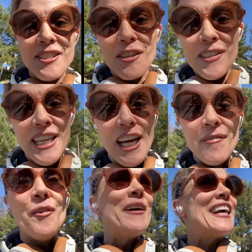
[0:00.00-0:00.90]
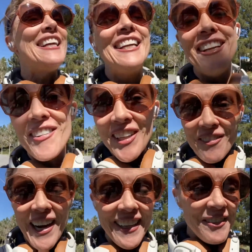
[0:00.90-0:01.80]
over time. Oh my God, I can never get it
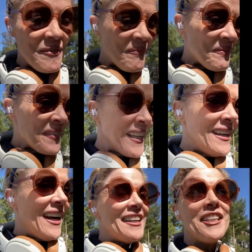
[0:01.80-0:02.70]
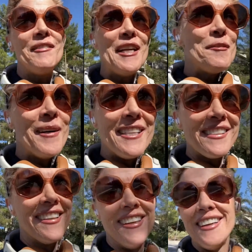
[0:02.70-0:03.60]
right. Highly randomized.
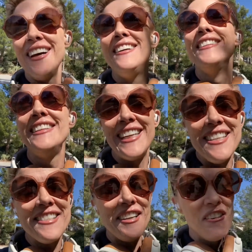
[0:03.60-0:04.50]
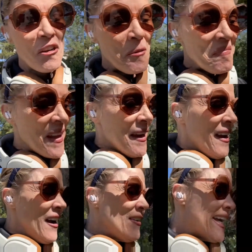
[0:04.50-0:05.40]
I guess so.
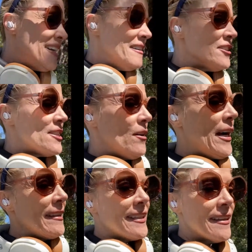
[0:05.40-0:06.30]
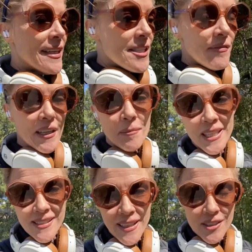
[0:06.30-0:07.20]
Okay, so highly concussive randomized
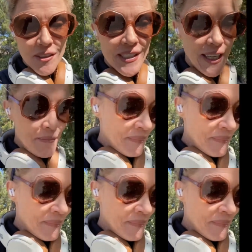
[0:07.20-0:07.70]
sounds over time.